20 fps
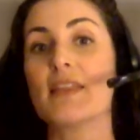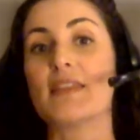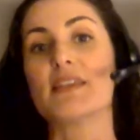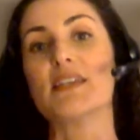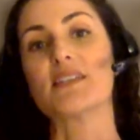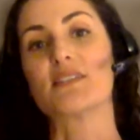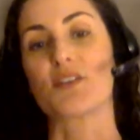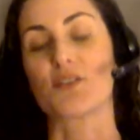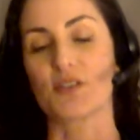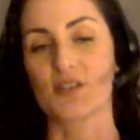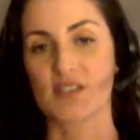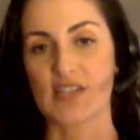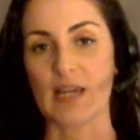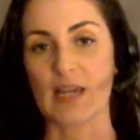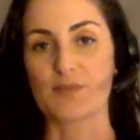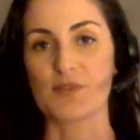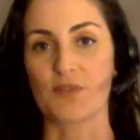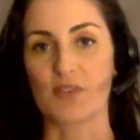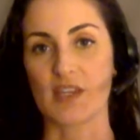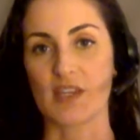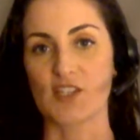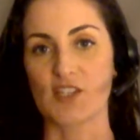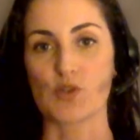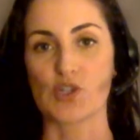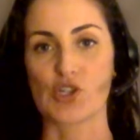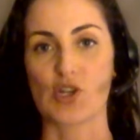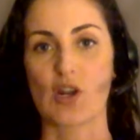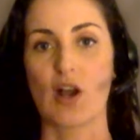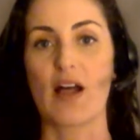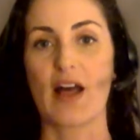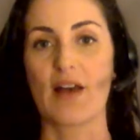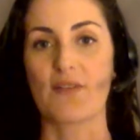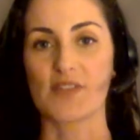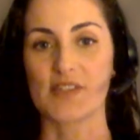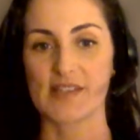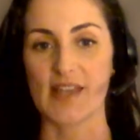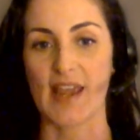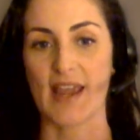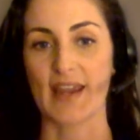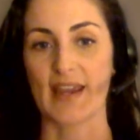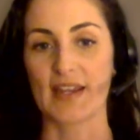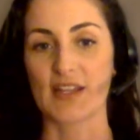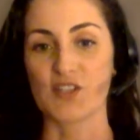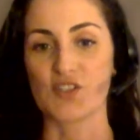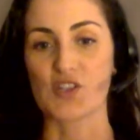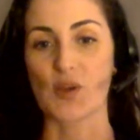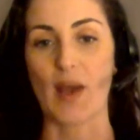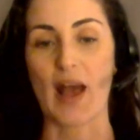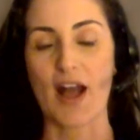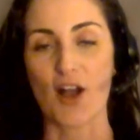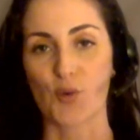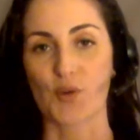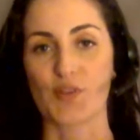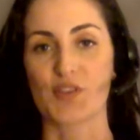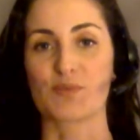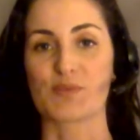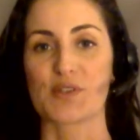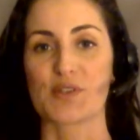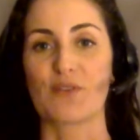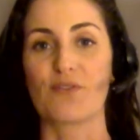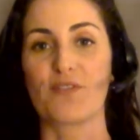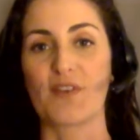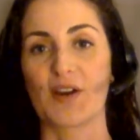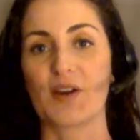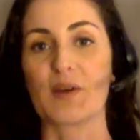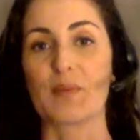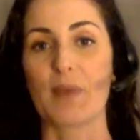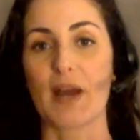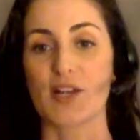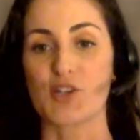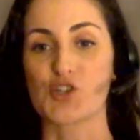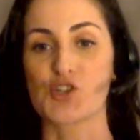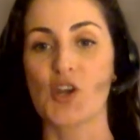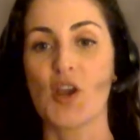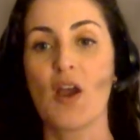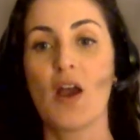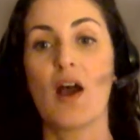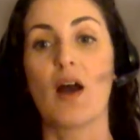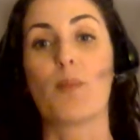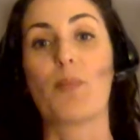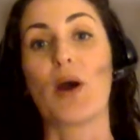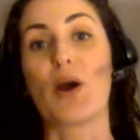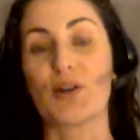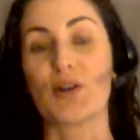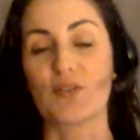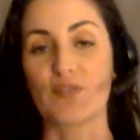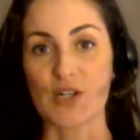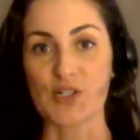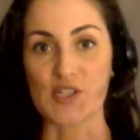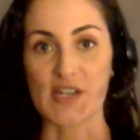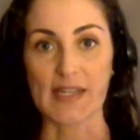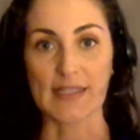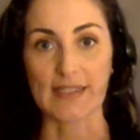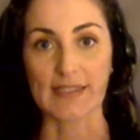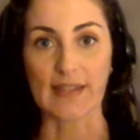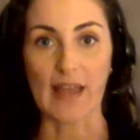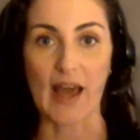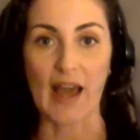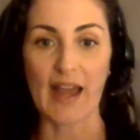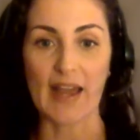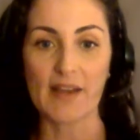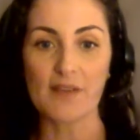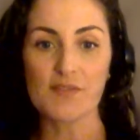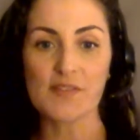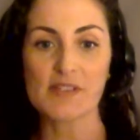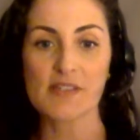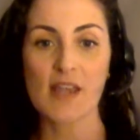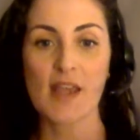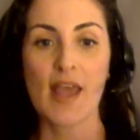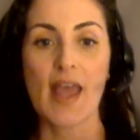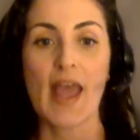These are the types of things we should all have a say in. And so algorithms are very much a part of our daily lives.